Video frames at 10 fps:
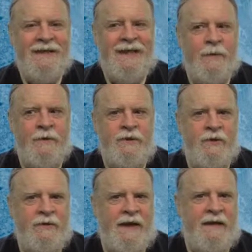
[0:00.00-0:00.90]
that we
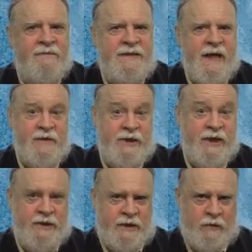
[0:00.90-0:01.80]
shouldn't even dare
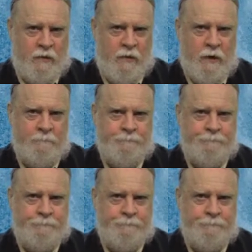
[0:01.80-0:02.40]
touch it at all.